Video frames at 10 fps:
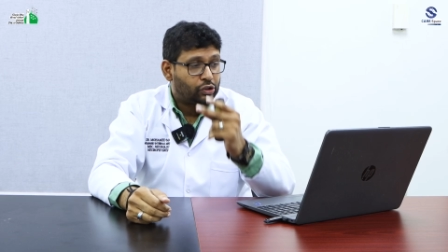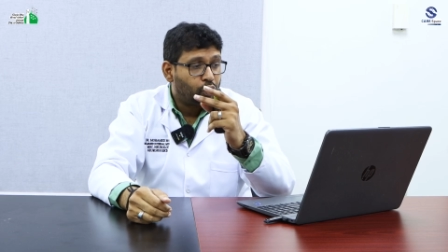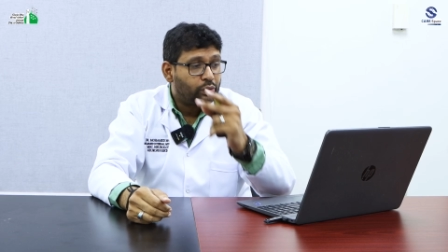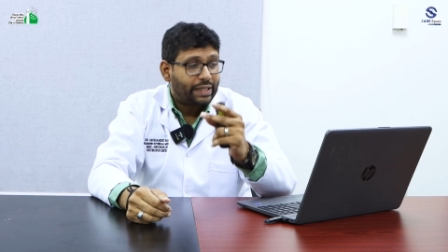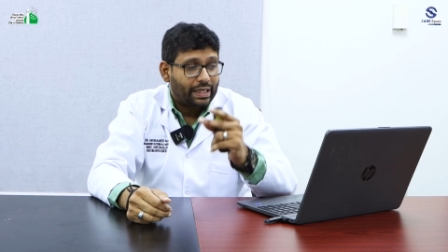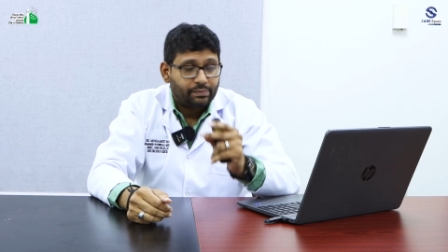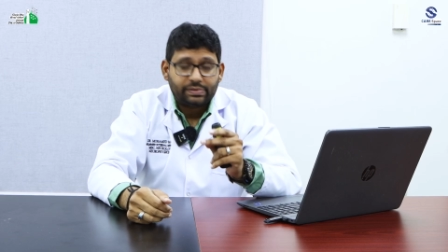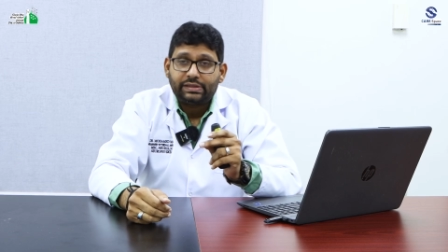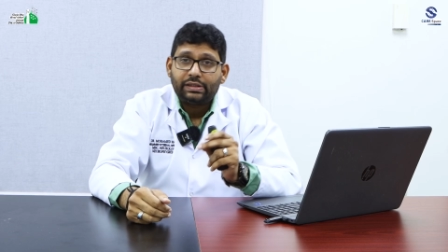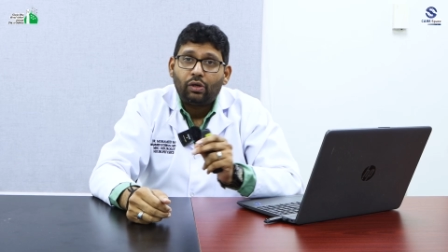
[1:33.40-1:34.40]
2
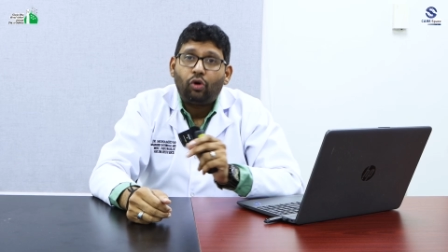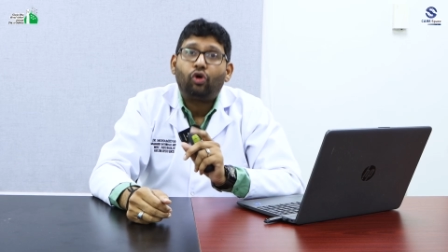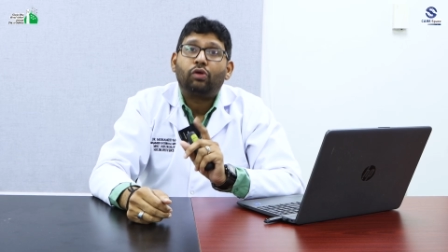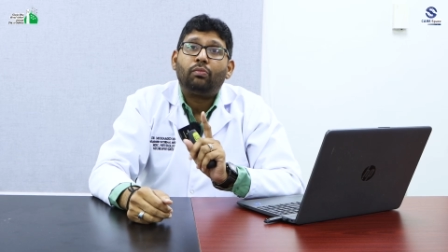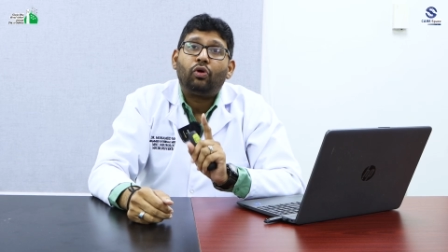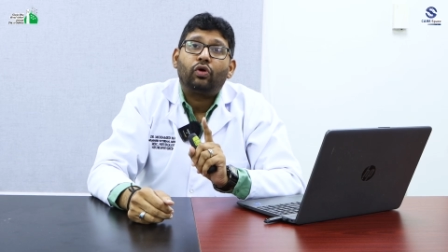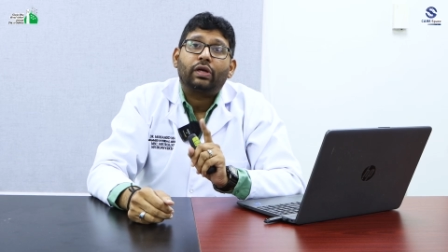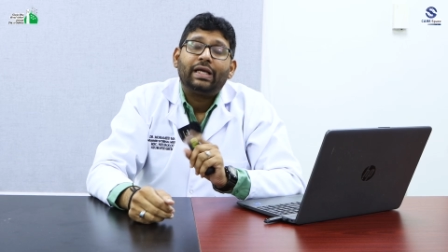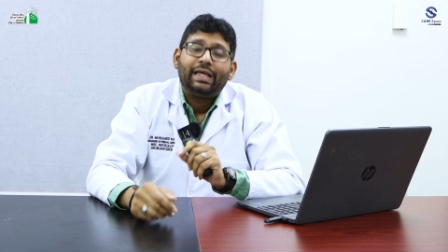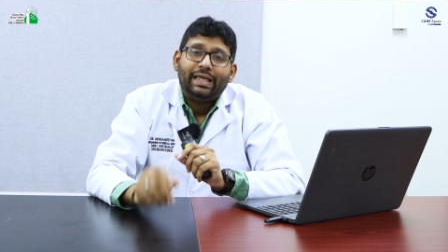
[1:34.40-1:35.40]
times or
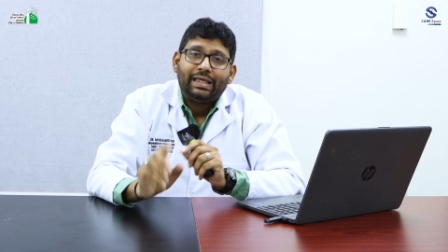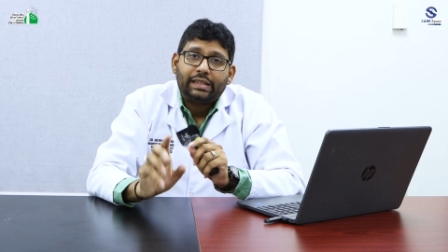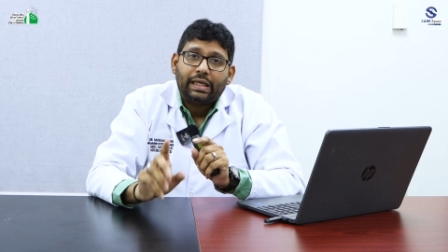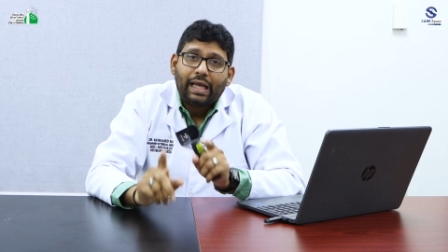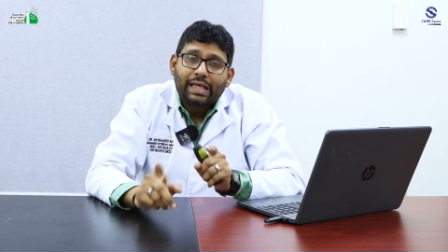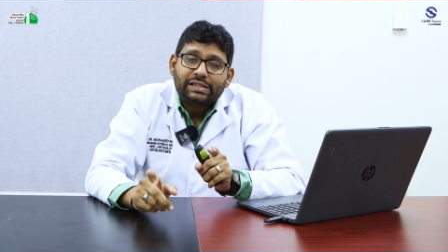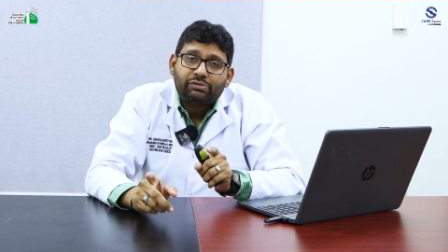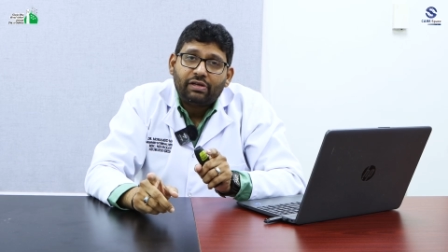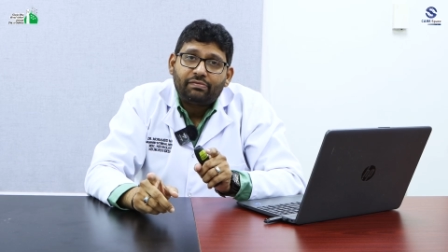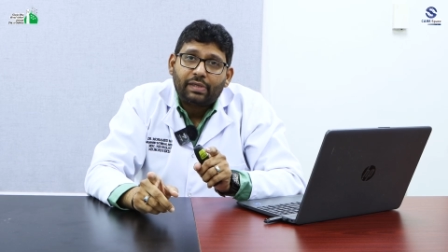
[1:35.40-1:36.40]
more in the last
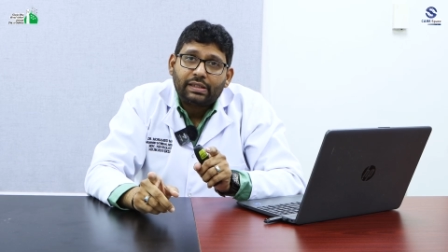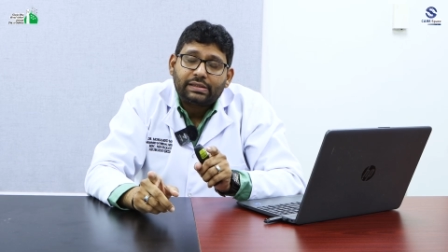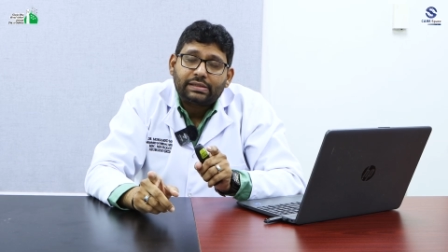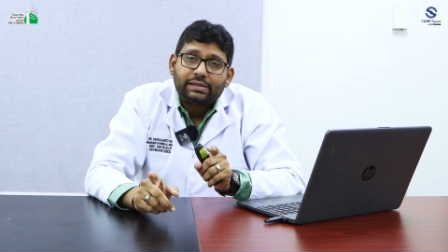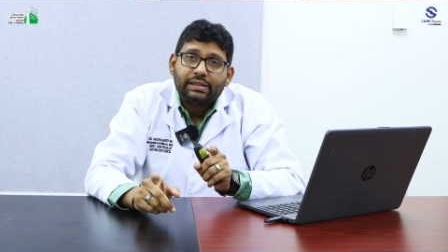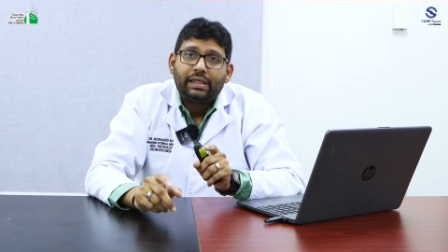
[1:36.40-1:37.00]
12 months